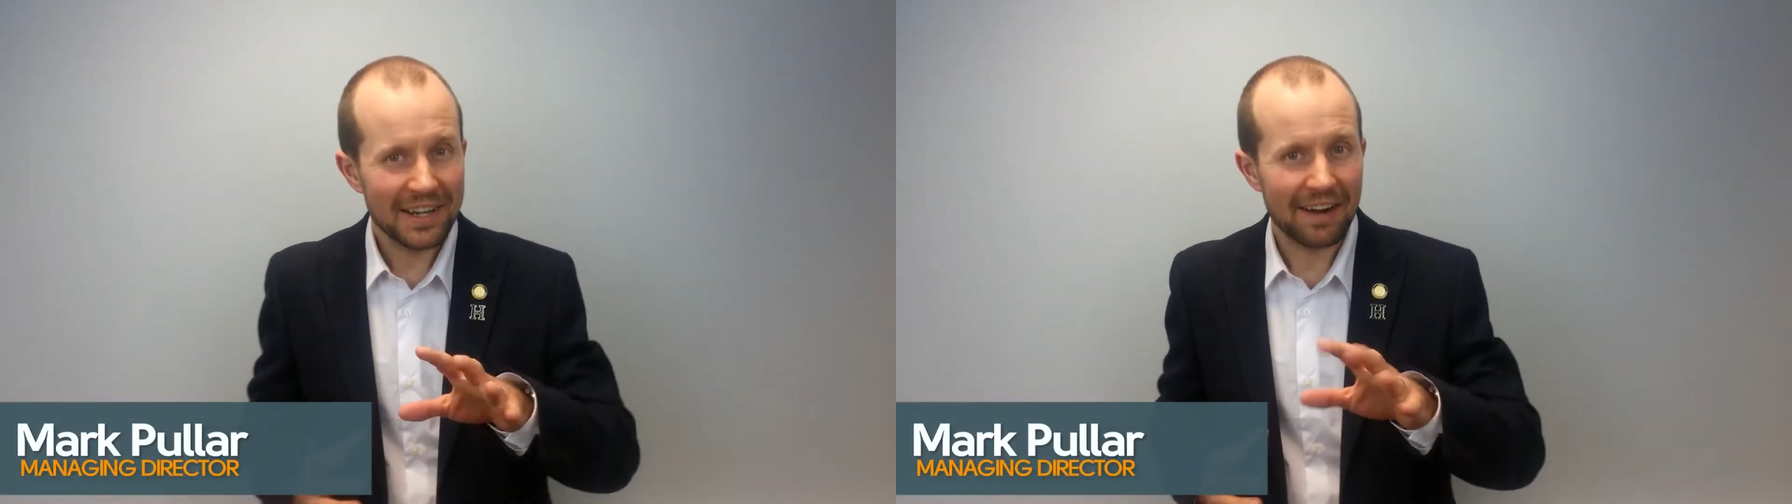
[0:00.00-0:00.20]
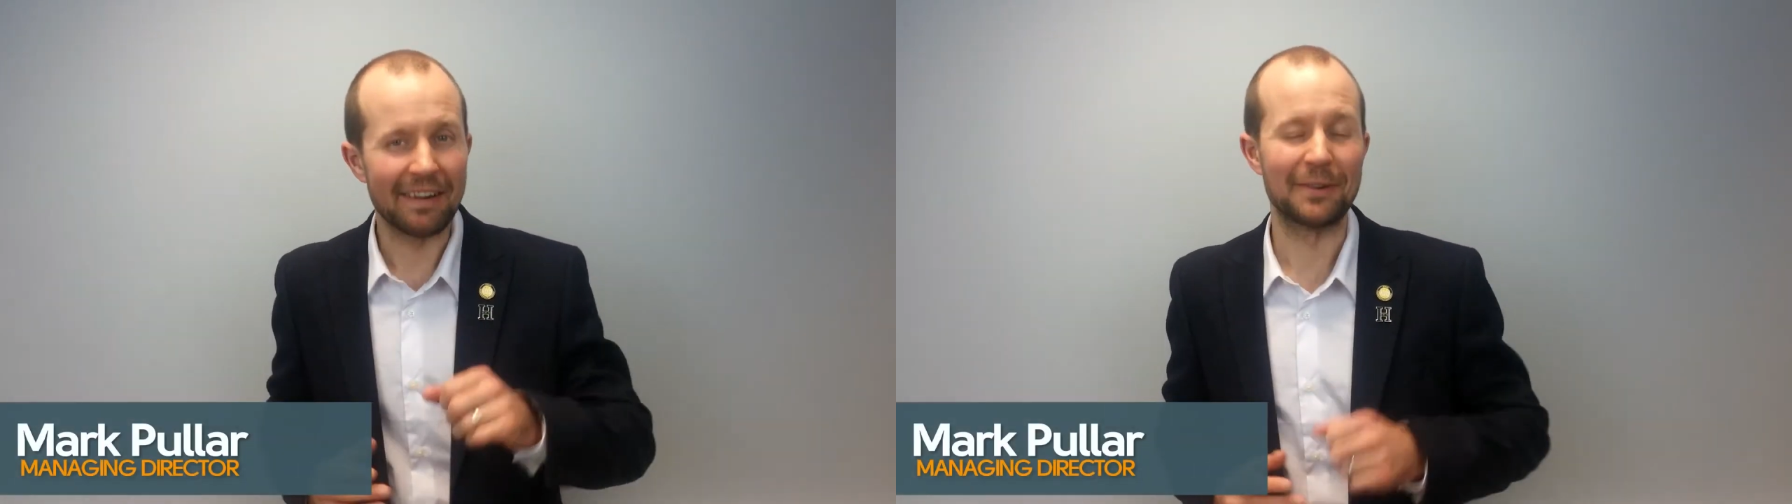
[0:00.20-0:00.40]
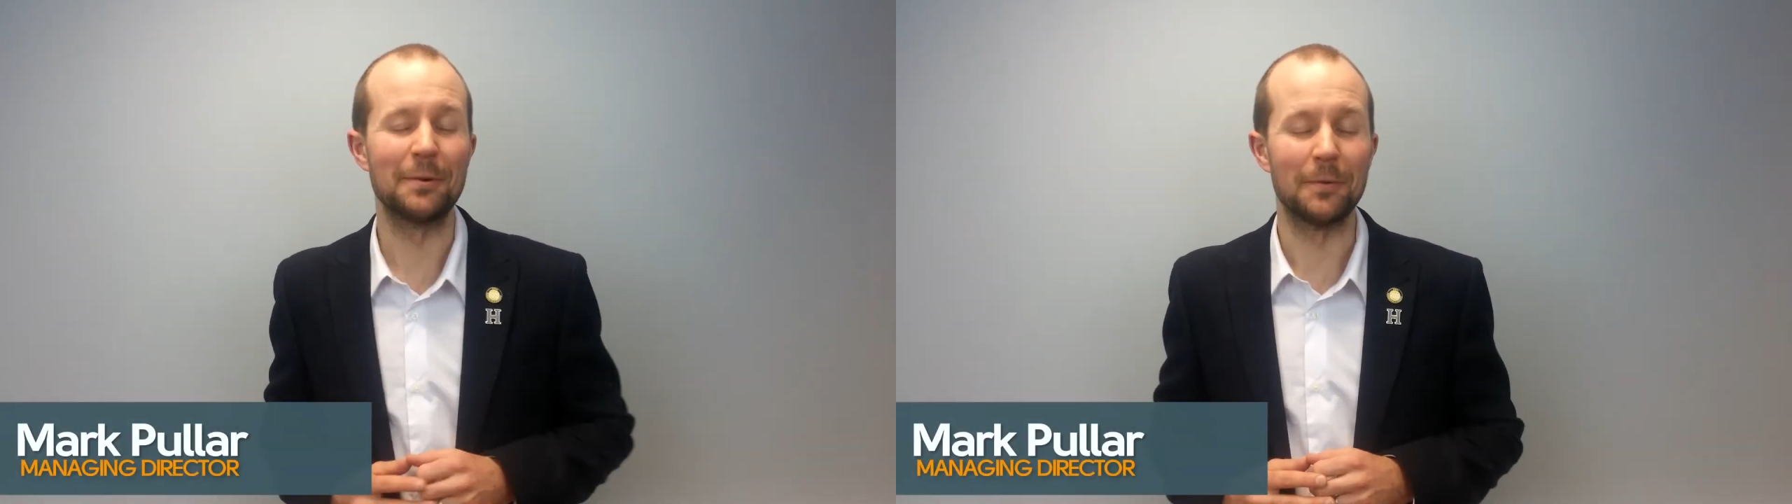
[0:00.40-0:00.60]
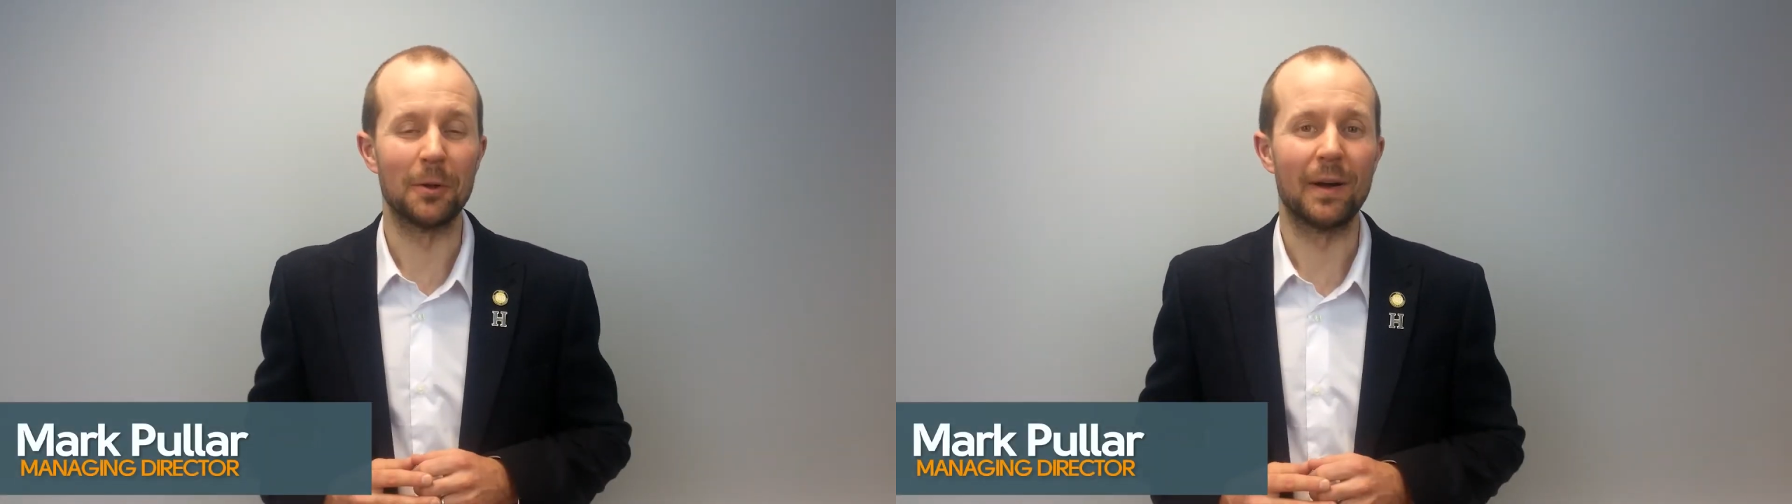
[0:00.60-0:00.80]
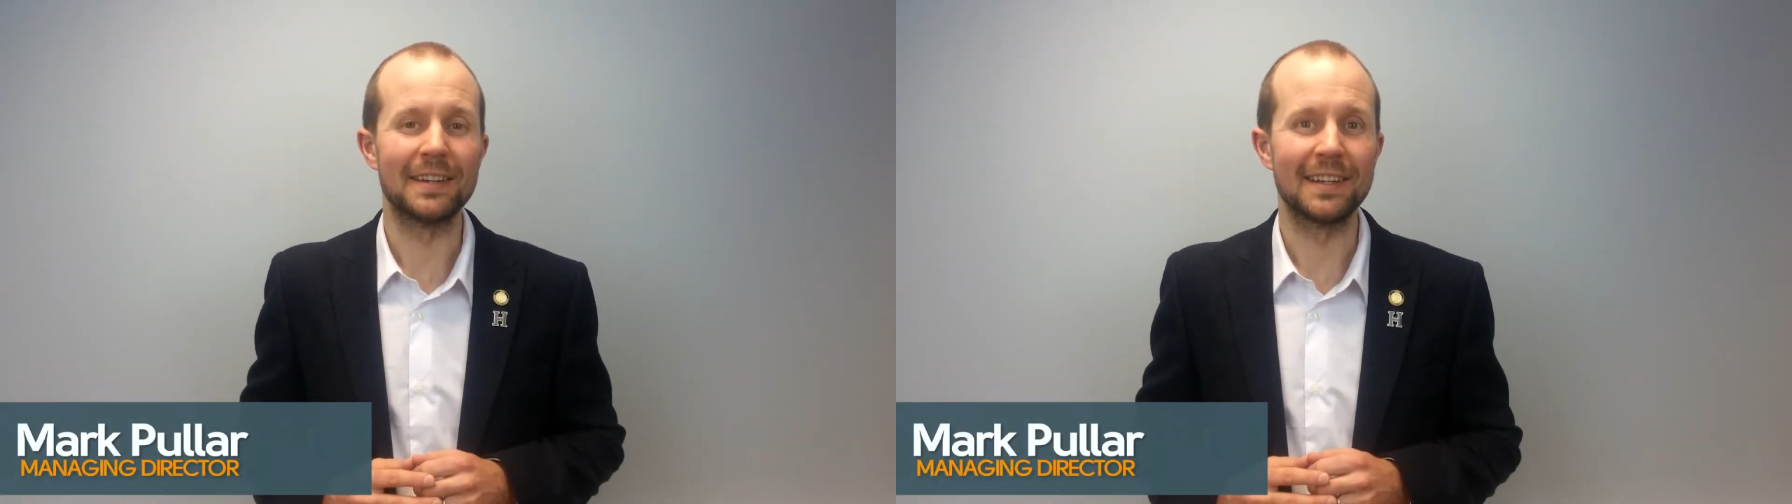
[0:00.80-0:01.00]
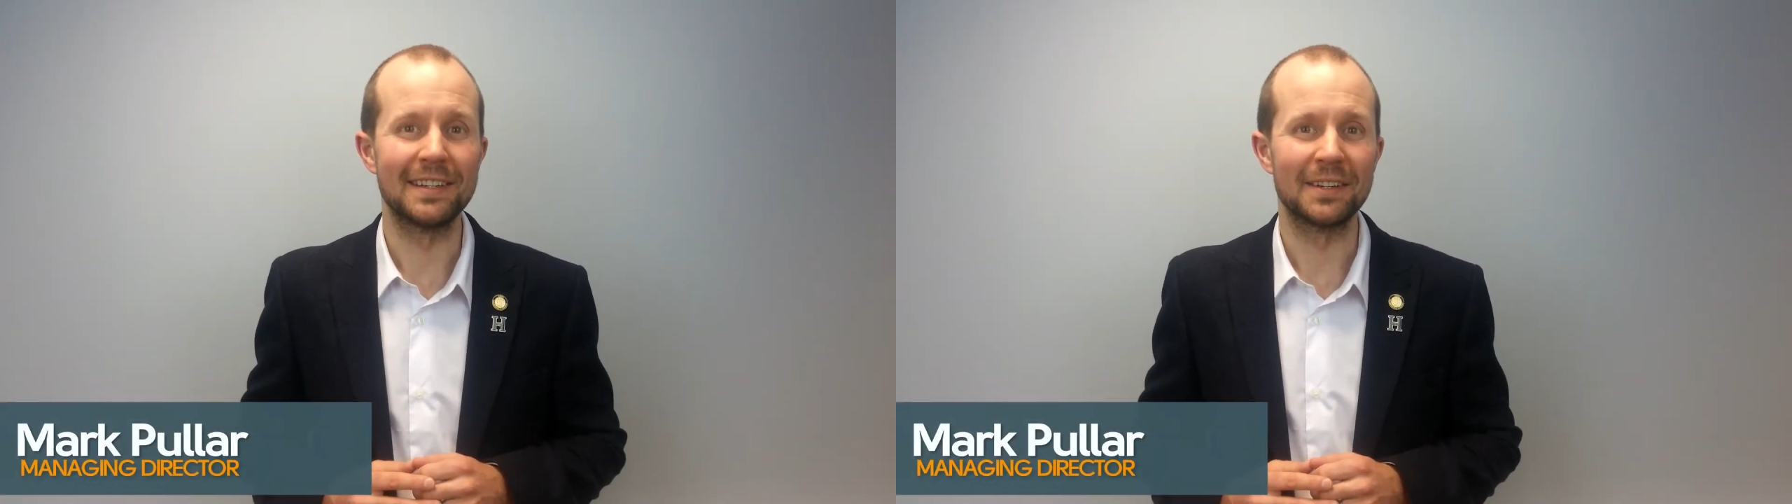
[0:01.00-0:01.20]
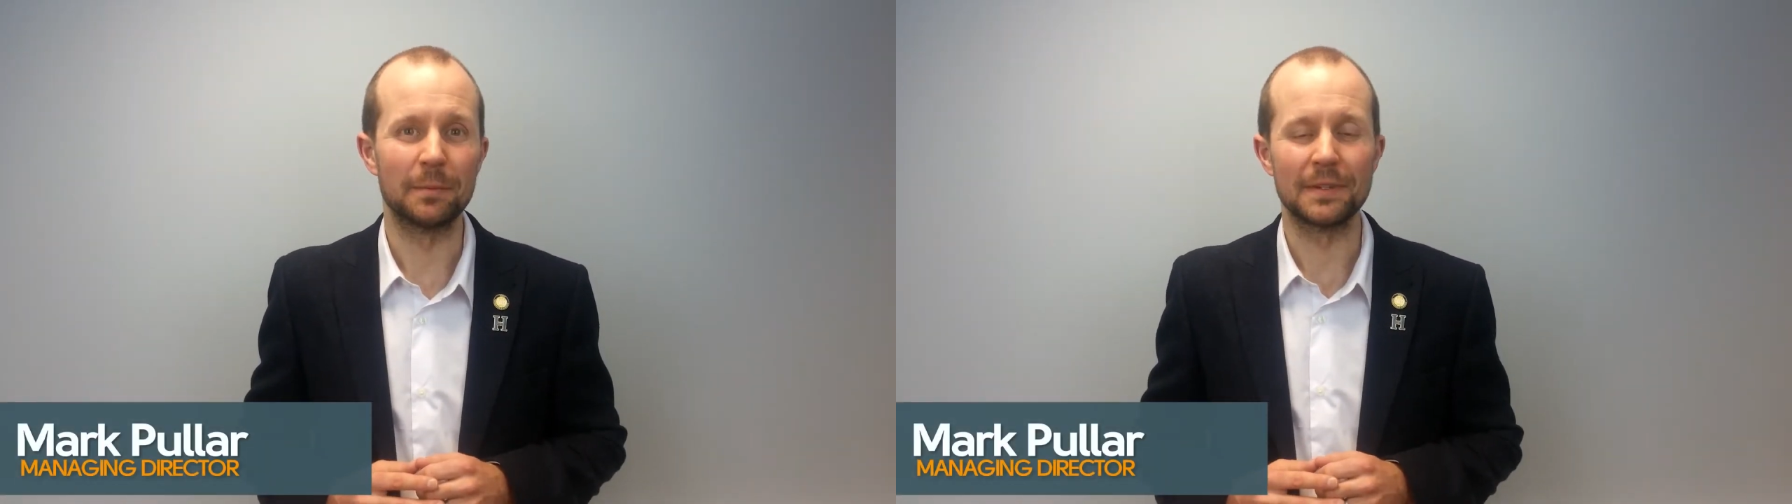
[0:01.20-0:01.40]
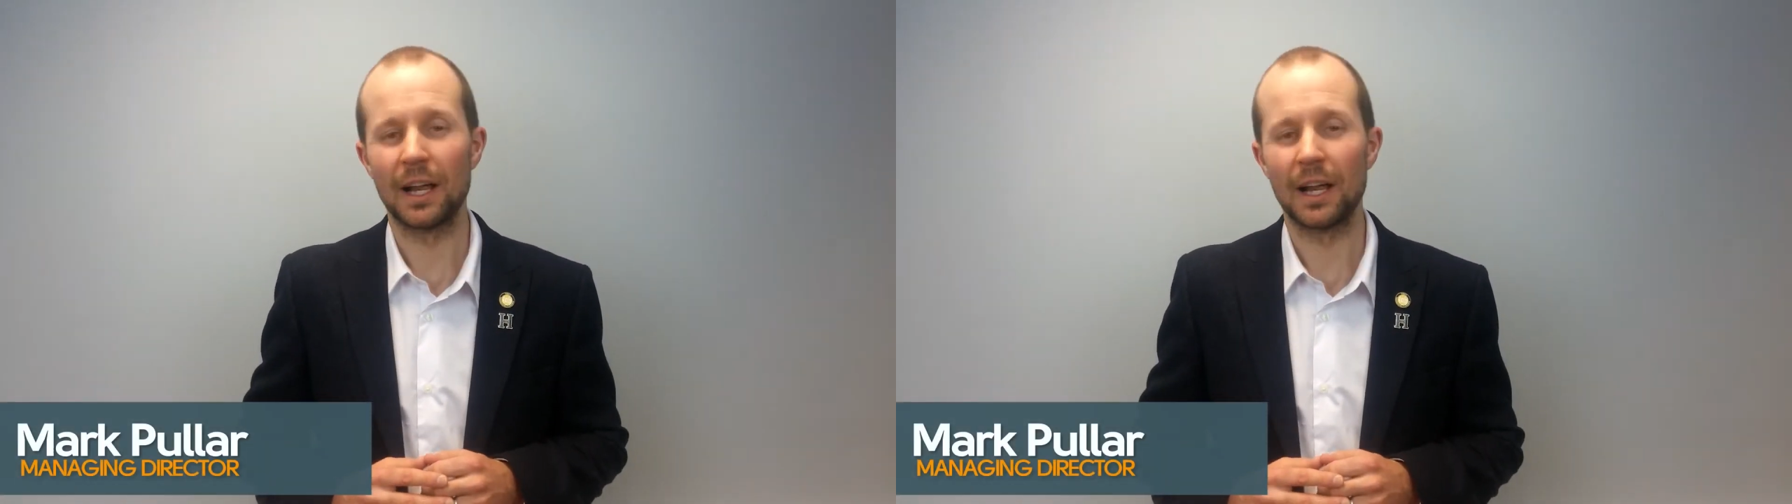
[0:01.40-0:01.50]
Director of All My Systems,